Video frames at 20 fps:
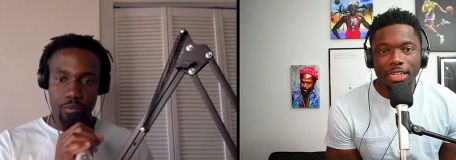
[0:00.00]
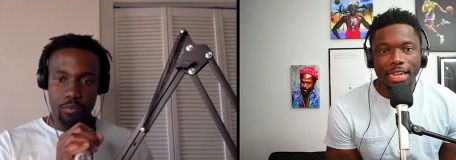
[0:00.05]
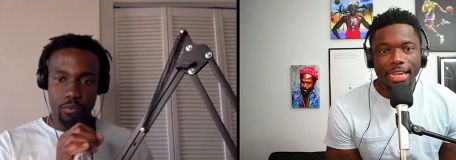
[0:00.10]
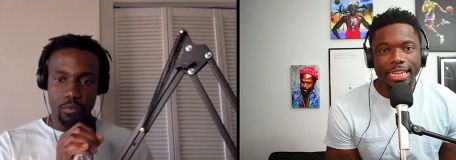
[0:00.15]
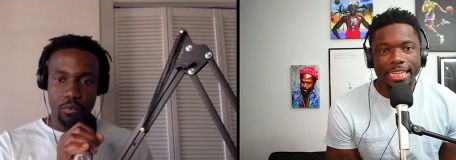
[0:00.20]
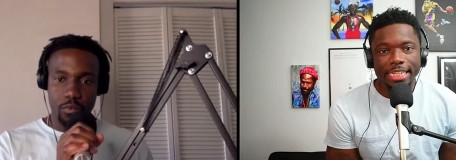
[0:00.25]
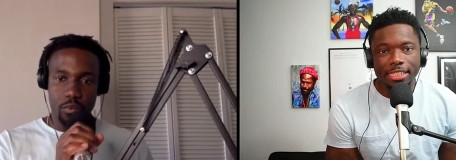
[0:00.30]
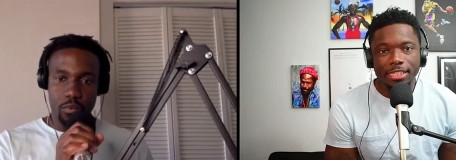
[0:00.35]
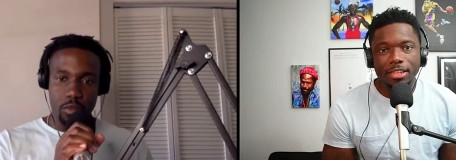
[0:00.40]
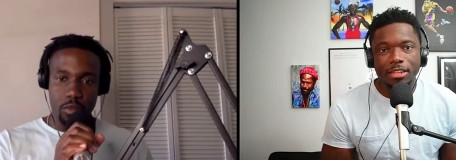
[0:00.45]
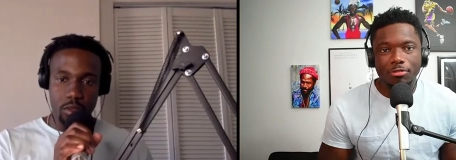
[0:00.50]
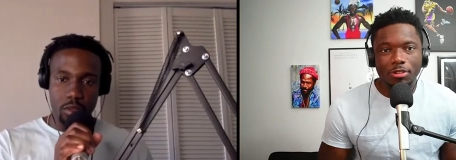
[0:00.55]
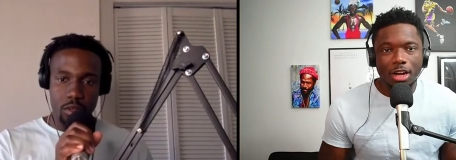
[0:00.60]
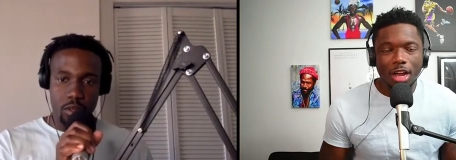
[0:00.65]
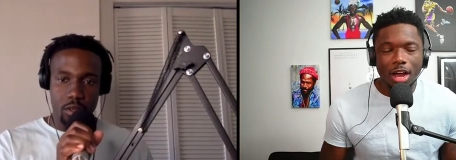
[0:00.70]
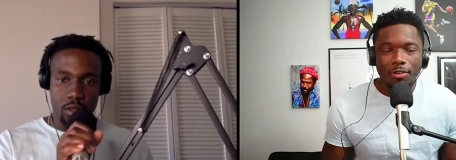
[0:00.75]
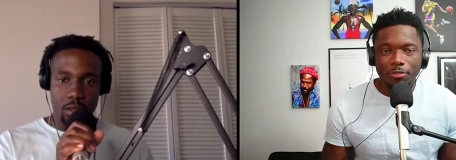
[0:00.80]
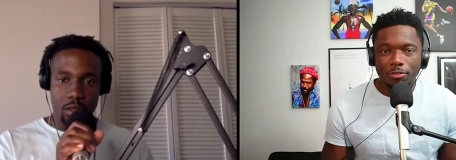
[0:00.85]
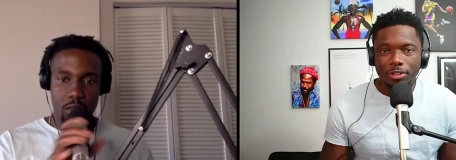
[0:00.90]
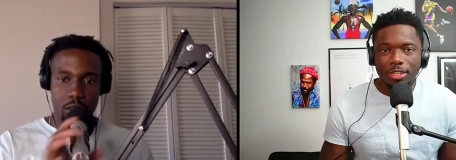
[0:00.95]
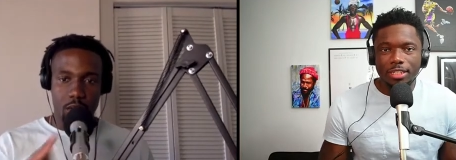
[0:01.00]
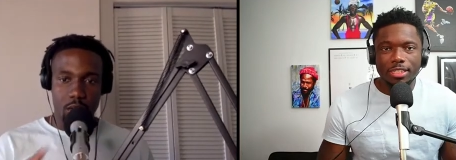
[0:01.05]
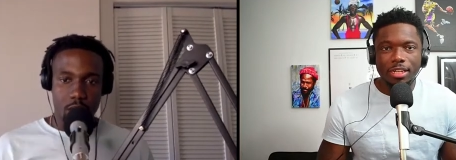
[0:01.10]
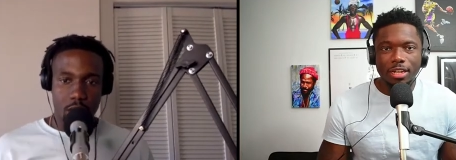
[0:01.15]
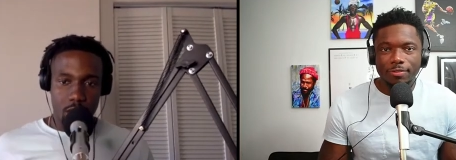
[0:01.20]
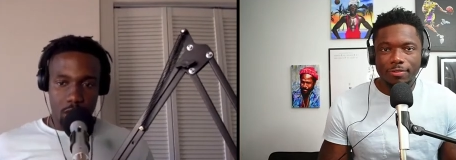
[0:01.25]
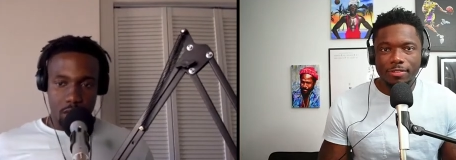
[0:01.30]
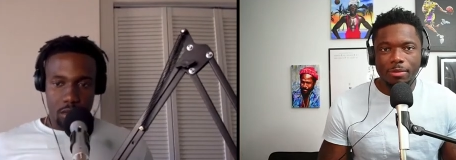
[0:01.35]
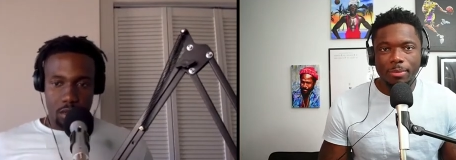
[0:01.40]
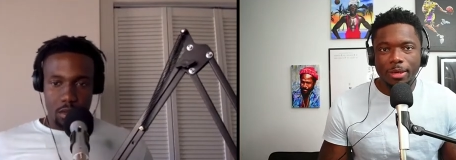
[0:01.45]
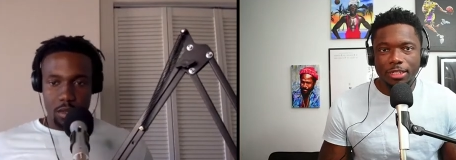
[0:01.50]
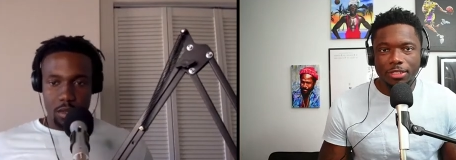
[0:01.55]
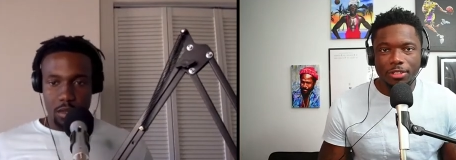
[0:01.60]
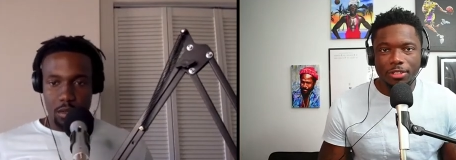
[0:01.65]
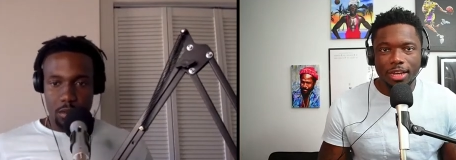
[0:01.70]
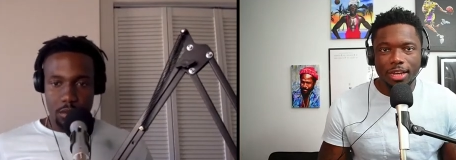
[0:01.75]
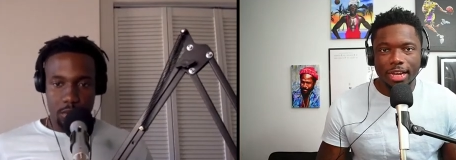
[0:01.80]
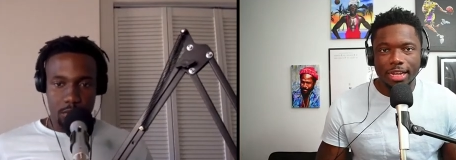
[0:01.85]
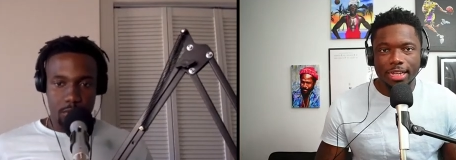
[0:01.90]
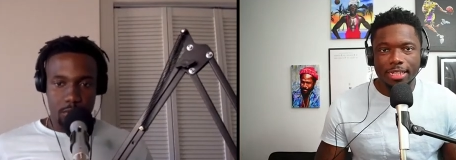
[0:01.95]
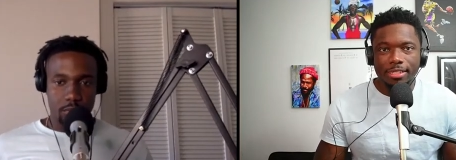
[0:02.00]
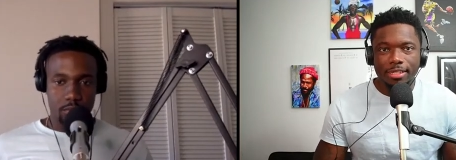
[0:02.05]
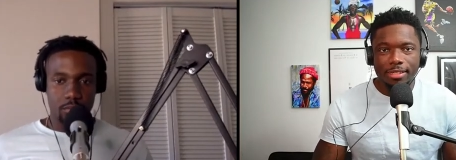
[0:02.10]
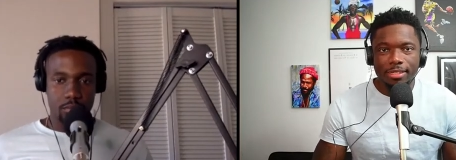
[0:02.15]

Speaker 1: into the recovery stuff to make sure that I consistently